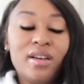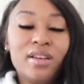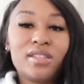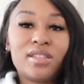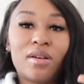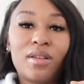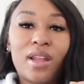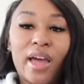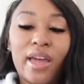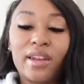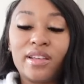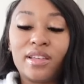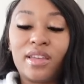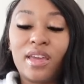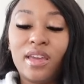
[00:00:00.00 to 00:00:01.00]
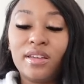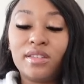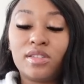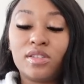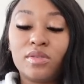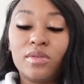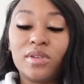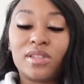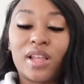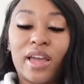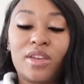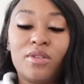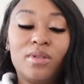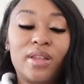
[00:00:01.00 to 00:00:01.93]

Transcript: So like the key too is like you